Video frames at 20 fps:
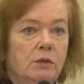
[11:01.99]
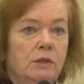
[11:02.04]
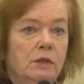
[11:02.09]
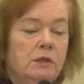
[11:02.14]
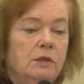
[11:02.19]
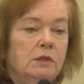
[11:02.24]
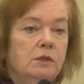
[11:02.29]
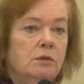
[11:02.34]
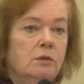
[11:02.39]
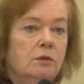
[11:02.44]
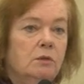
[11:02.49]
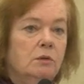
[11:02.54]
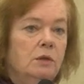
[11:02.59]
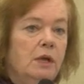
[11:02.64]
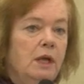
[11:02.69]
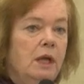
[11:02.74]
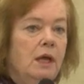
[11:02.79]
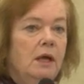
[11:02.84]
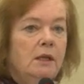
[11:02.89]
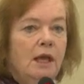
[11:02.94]
in school.
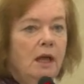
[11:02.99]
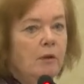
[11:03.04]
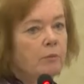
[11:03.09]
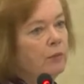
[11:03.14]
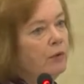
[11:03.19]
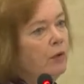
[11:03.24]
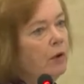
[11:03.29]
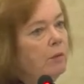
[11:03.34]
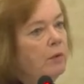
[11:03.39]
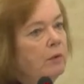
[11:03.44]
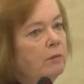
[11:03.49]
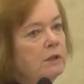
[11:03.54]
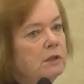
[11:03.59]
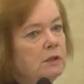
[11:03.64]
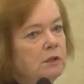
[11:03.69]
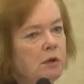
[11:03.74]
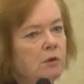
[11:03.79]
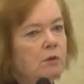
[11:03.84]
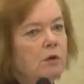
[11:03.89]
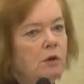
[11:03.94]
That problem is
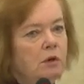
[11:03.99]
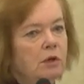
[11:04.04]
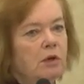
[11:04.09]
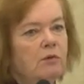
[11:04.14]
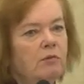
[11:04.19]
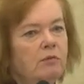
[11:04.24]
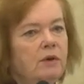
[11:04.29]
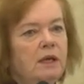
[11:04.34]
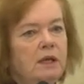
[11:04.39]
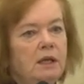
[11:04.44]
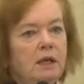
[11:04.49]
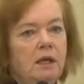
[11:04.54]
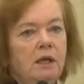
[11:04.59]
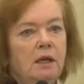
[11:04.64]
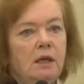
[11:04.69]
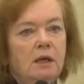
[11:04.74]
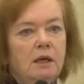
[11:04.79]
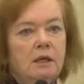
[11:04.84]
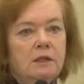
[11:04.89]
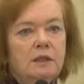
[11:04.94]
no longer really
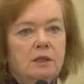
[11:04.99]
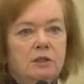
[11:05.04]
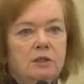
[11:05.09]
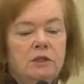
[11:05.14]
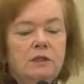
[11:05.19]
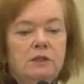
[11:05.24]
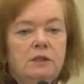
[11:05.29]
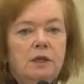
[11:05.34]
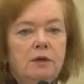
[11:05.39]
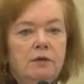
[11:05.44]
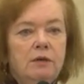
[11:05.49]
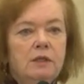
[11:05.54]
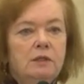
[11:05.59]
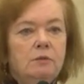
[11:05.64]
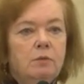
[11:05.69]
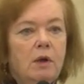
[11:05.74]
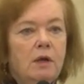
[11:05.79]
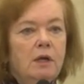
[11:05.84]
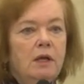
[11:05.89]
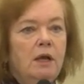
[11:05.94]
such a serious
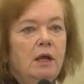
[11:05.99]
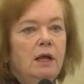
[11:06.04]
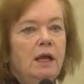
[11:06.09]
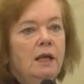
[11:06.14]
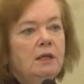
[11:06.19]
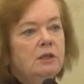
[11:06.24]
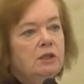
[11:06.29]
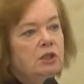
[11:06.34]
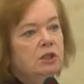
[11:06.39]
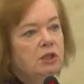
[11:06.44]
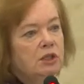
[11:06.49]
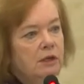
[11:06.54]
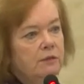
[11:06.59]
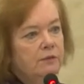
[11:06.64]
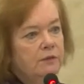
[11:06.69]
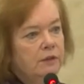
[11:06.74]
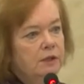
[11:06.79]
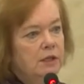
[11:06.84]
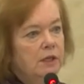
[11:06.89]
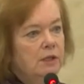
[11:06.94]
one. It's
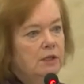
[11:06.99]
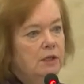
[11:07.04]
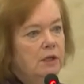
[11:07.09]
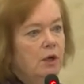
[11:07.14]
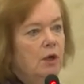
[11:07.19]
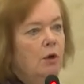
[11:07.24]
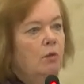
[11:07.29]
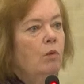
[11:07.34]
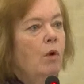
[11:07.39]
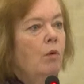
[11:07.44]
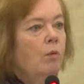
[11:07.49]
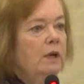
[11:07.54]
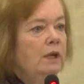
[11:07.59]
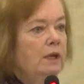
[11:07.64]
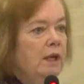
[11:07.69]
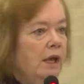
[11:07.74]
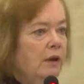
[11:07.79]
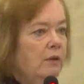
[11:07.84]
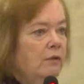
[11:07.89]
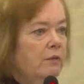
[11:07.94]
shifted. What we
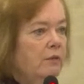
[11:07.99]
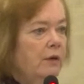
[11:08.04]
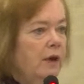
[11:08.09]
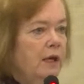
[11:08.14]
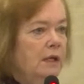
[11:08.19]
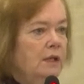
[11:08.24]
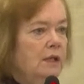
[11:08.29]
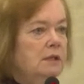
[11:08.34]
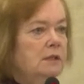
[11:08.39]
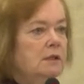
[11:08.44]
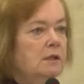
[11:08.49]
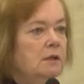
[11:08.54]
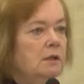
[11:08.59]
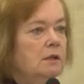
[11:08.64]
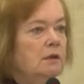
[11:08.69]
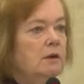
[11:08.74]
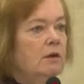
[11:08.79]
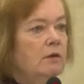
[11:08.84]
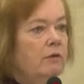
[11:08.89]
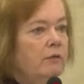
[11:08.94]
now find is
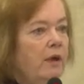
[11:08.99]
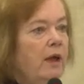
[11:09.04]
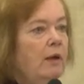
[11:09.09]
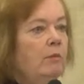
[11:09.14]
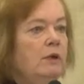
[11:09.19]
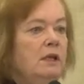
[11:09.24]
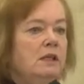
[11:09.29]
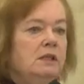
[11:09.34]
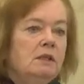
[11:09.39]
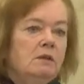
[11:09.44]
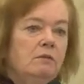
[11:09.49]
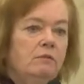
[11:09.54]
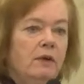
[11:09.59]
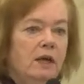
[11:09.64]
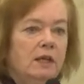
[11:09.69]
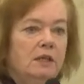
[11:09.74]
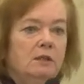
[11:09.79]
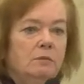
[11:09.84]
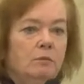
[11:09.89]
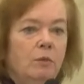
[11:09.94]
that families
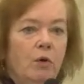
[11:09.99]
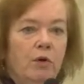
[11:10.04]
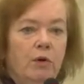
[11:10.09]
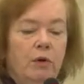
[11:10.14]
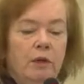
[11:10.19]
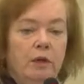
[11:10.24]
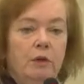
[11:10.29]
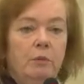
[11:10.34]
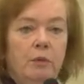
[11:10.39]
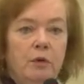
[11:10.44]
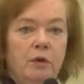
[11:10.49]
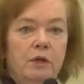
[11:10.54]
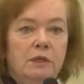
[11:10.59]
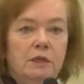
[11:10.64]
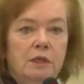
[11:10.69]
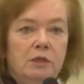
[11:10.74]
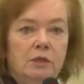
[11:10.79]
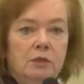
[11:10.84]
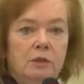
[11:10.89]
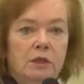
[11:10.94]
invest more in the boys'
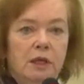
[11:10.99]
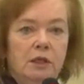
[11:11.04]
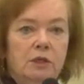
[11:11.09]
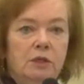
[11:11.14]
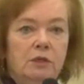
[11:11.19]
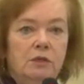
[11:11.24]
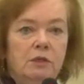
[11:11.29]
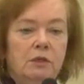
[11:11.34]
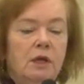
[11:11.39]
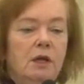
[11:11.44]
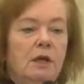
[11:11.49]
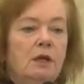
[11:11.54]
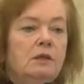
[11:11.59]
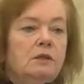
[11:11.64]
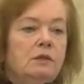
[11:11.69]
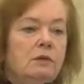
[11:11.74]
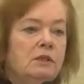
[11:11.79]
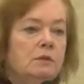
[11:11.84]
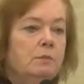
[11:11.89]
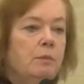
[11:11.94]
education.
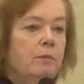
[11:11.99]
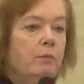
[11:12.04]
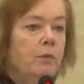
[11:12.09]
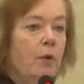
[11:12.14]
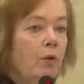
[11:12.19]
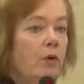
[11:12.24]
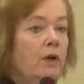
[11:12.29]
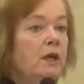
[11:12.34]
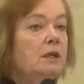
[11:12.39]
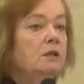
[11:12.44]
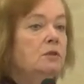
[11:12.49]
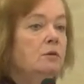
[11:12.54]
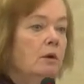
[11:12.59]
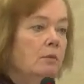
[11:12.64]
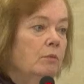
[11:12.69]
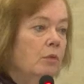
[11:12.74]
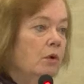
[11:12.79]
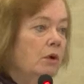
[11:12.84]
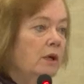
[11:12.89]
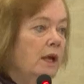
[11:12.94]
So it's boys who are
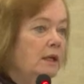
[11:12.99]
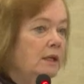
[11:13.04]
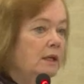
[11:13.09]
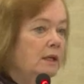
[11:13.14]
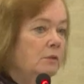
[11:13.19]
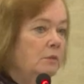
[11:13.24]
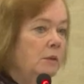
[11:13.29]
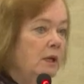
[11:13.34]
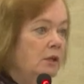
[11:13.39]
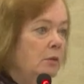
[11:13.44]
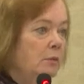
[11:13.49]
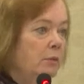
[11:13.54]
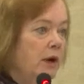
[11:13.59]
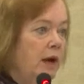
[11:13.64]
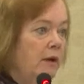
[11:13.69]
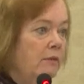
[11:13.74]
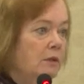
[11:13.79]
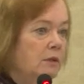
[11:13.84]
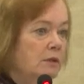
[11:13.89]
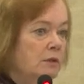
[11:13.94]
more likely to be in the
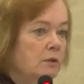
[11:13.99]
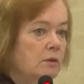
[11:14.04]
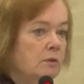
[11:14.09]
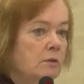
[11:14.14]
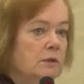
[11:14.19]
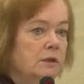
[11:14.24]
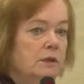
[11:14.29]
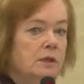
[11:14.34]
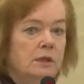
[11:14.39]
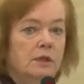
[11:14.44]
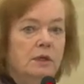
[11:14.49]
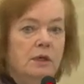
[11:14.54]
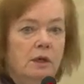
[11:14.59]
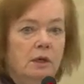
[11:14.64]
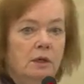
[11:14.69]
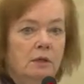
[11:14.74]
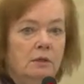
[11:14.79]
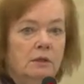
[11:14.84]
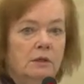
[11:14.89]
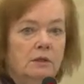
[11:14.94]
private schools than
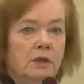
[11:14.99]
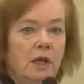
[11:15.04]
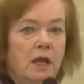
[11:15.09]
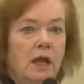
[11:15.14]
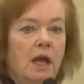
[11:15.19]
girls.